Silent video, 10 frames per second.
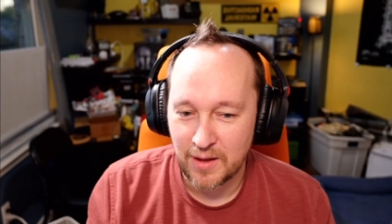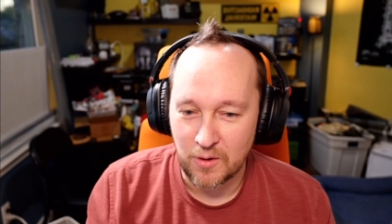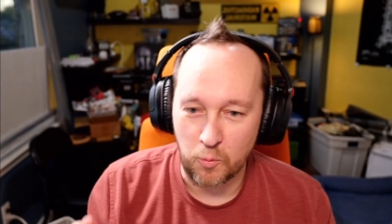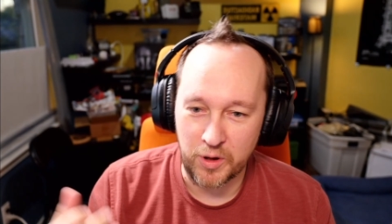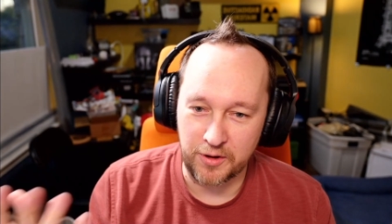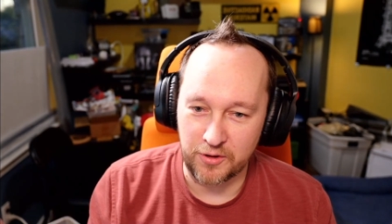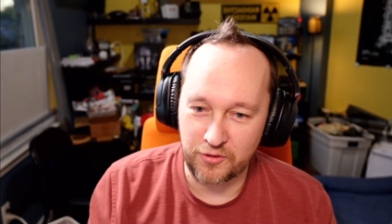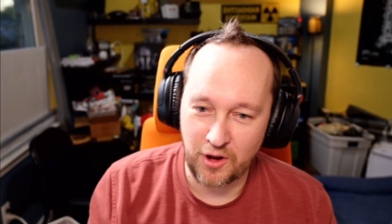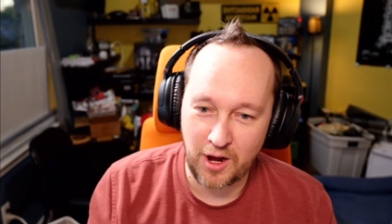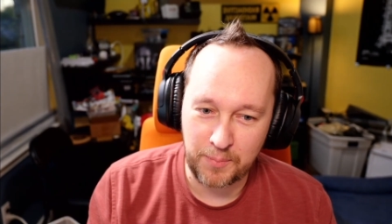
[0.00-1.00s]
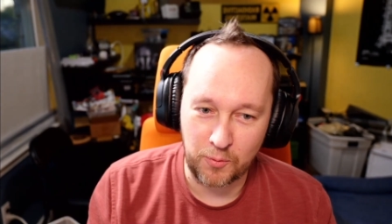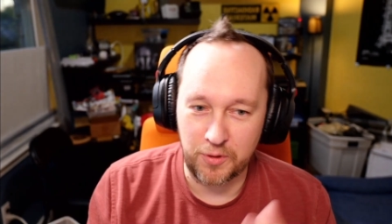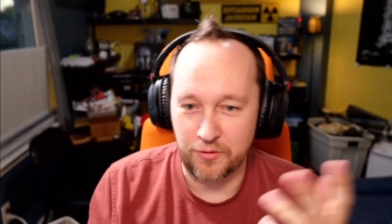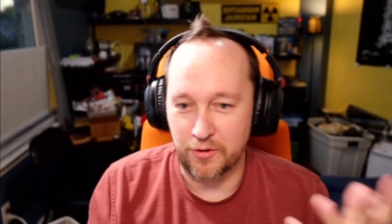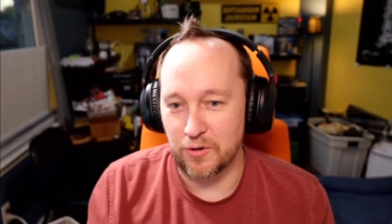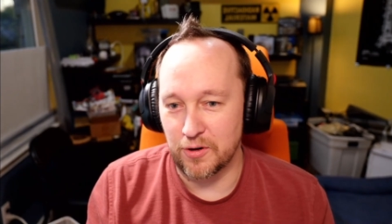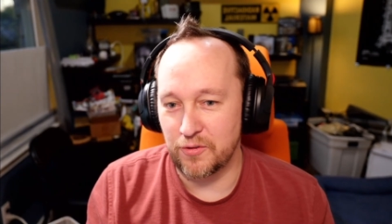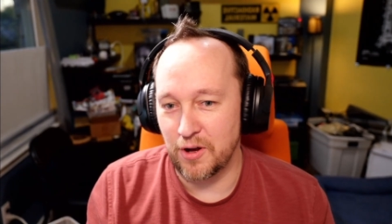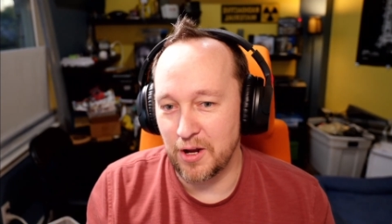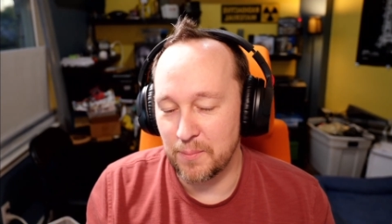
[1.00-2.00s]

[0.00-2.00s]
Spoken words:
When did it stop? What is the current time?